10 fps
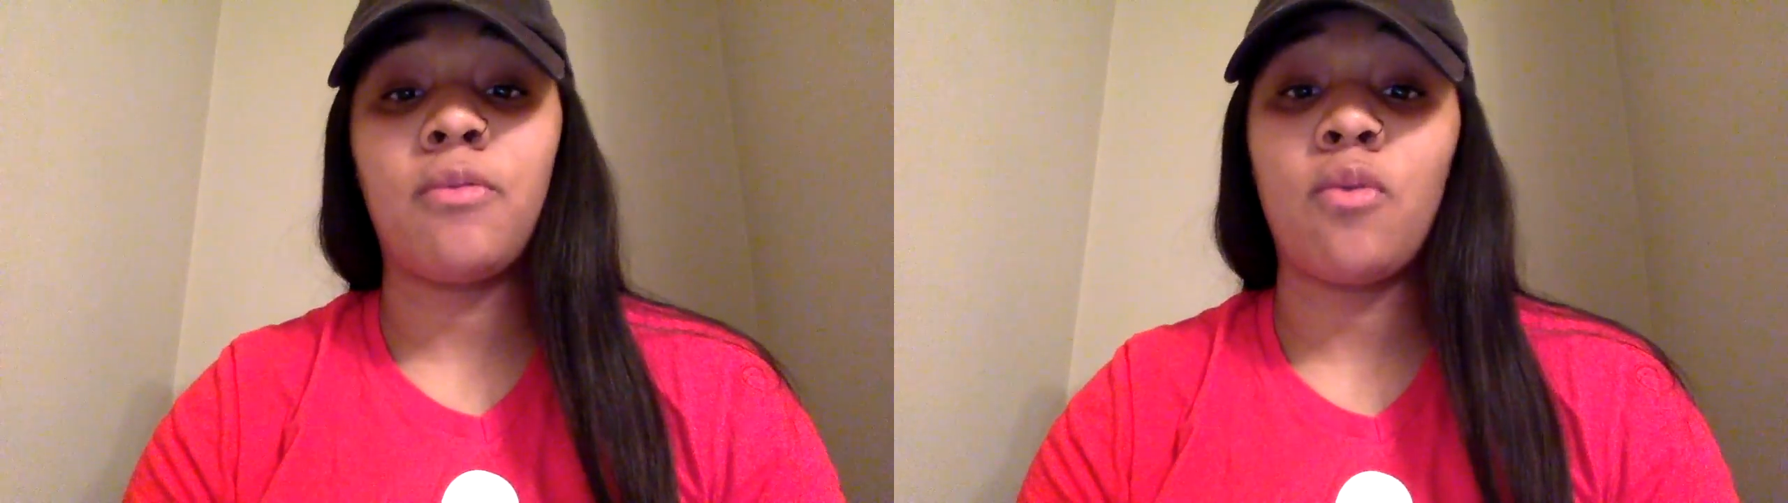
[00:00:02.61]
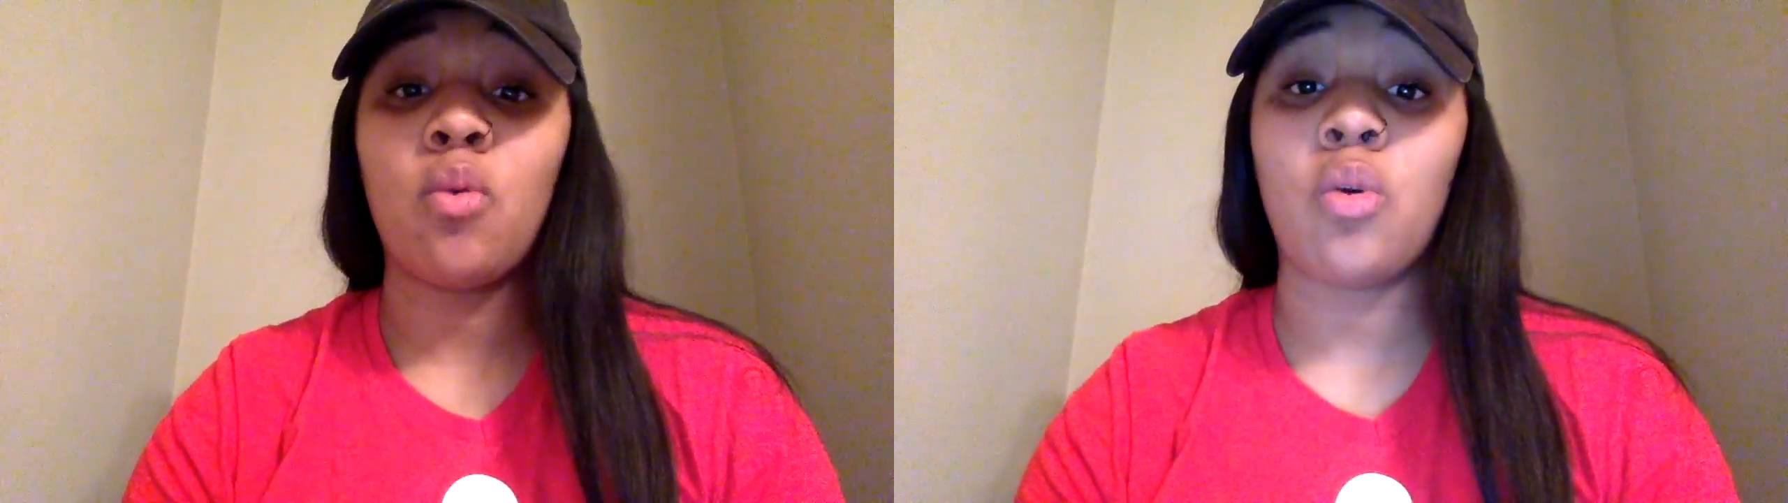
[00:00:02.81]

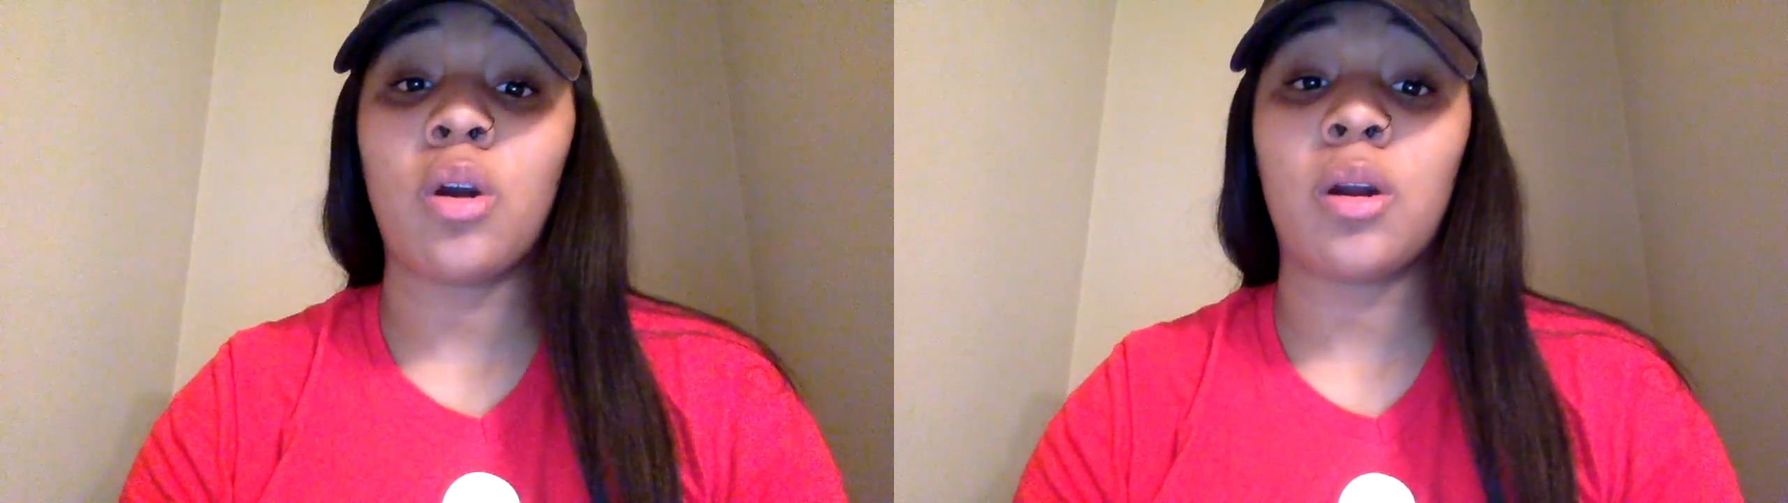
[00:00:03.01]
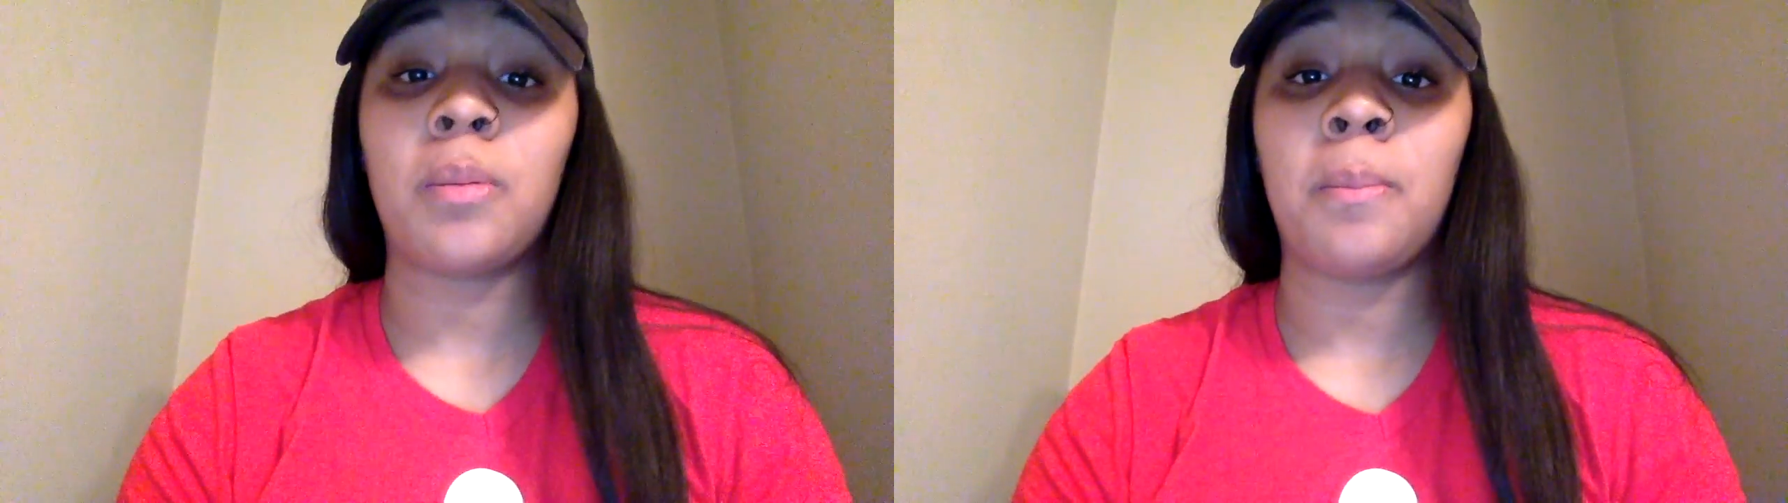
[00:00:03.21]

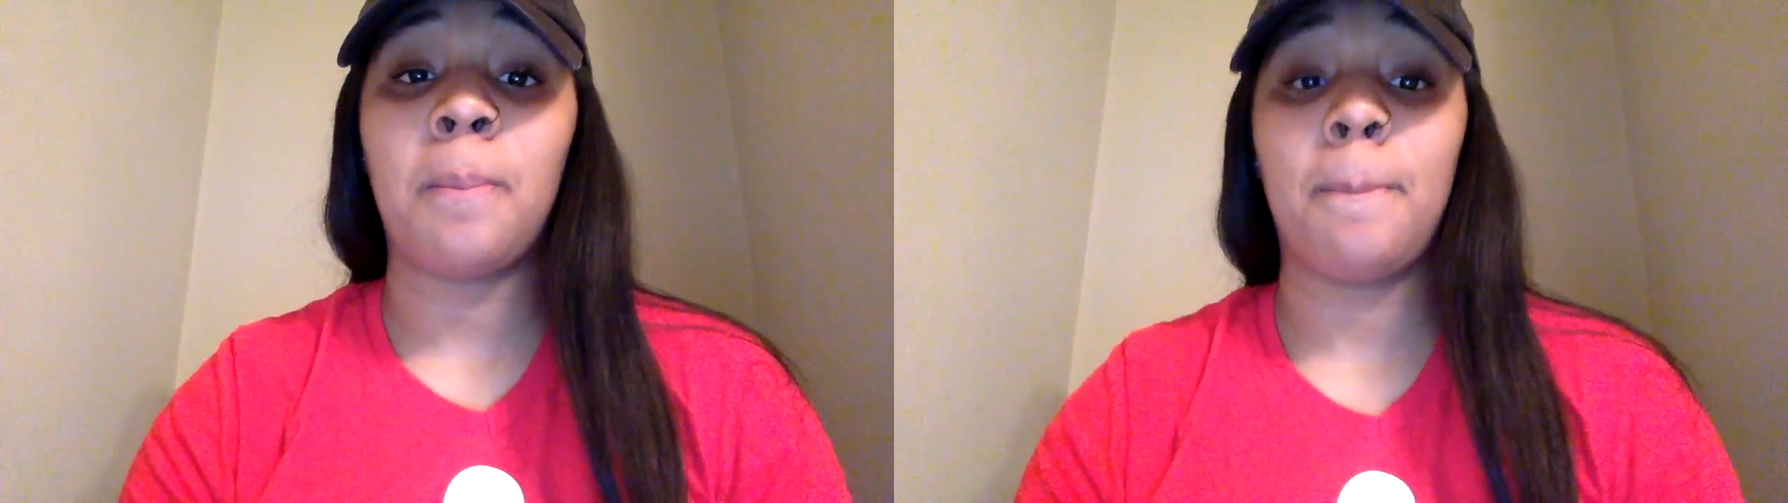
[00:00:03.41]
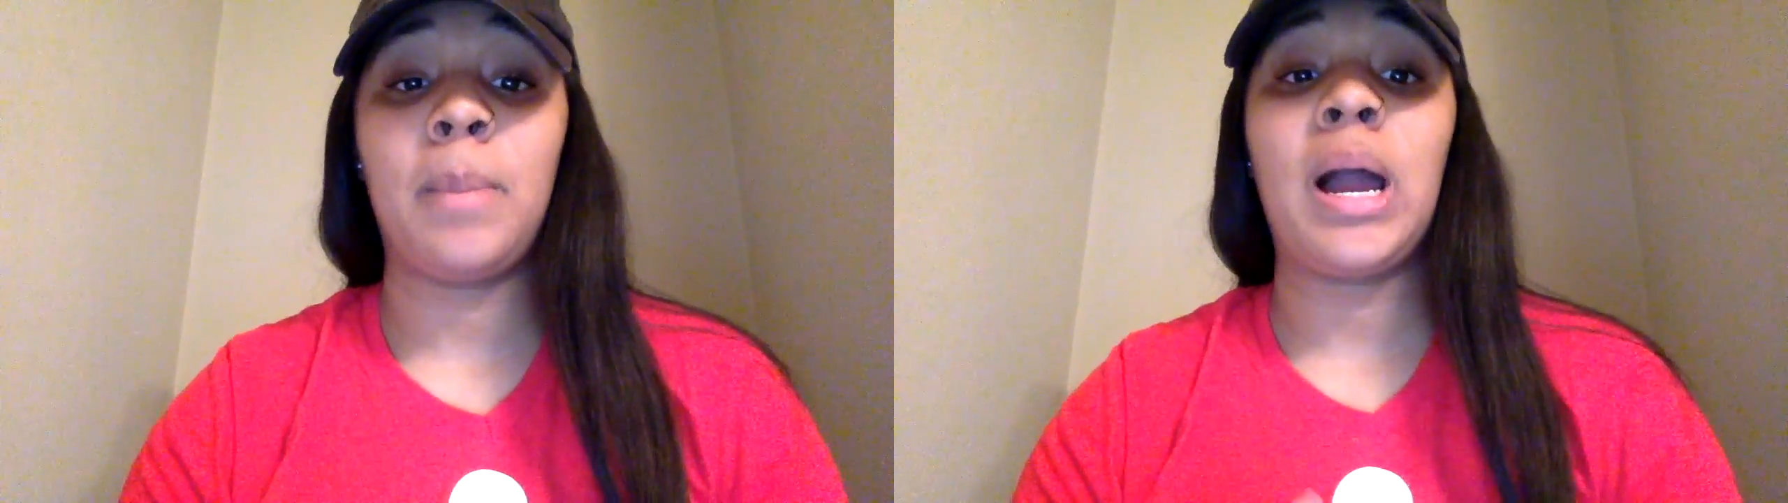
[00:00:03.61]
for
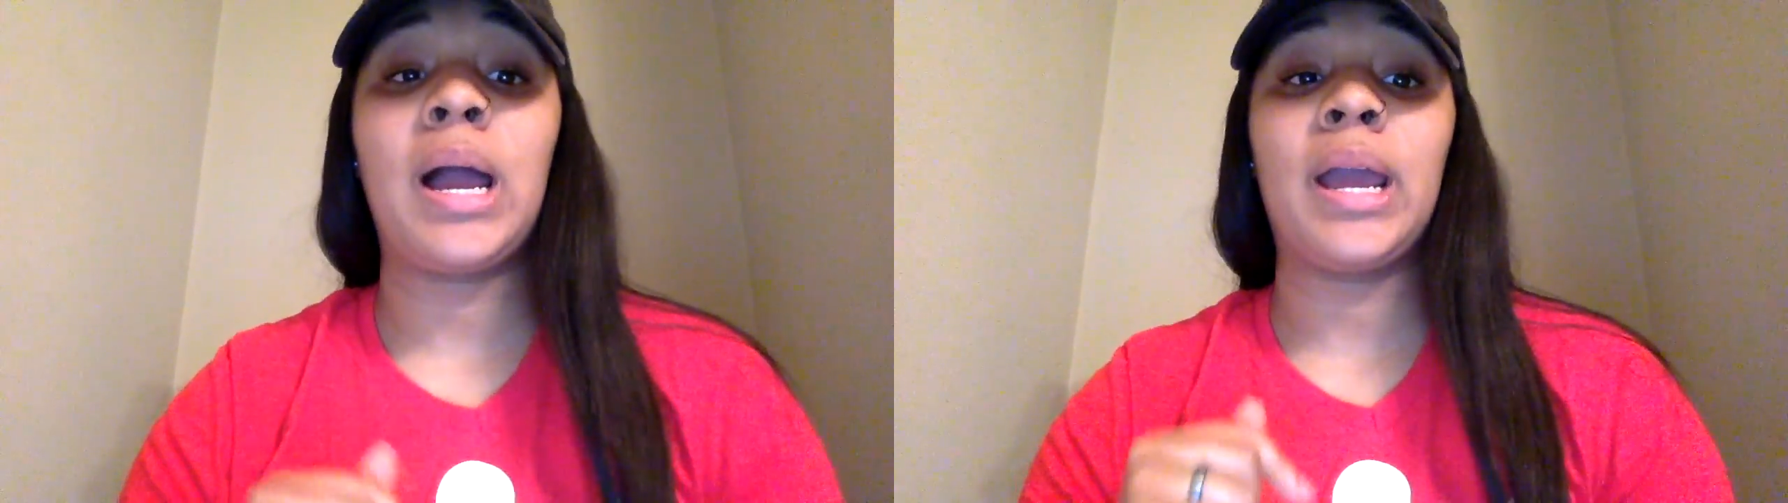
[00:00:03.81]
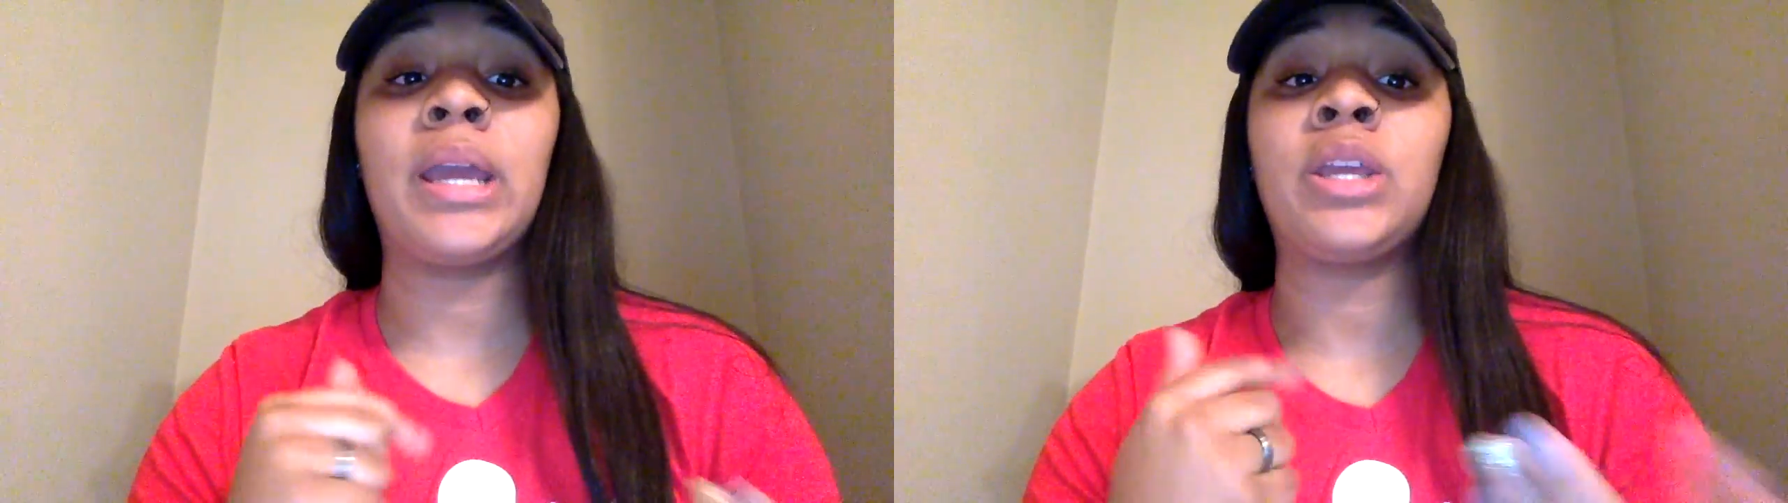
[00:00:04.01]

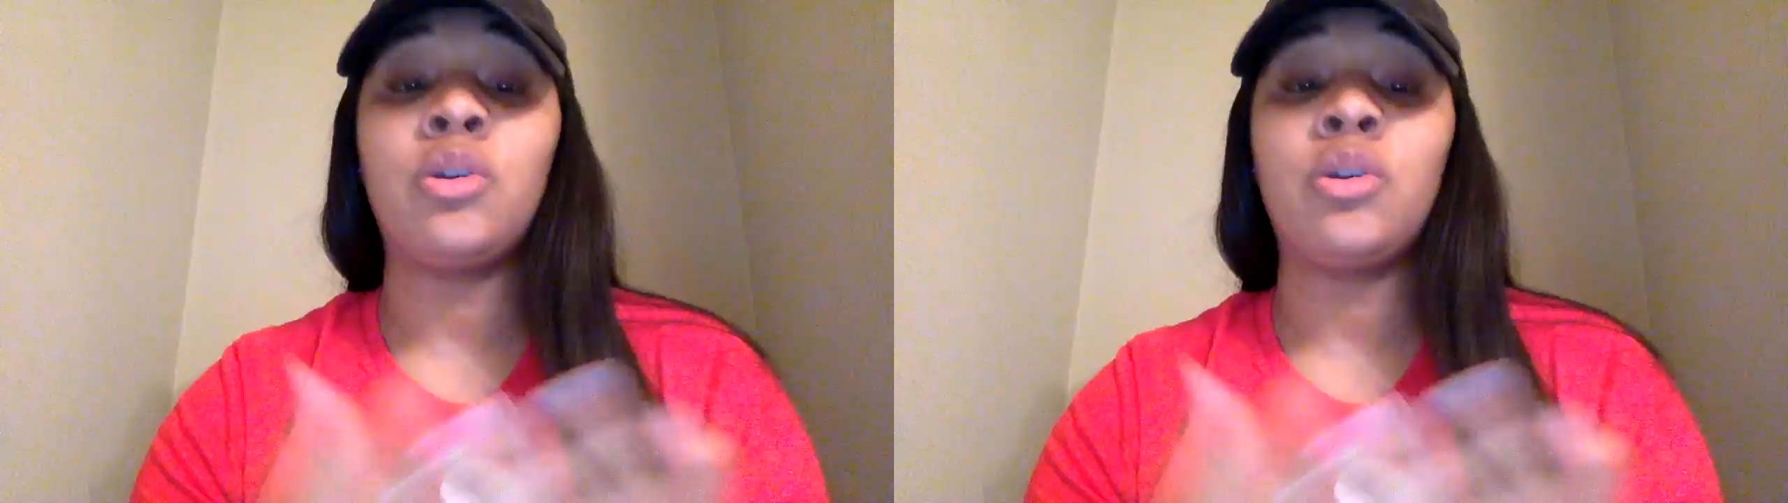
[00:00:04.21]
my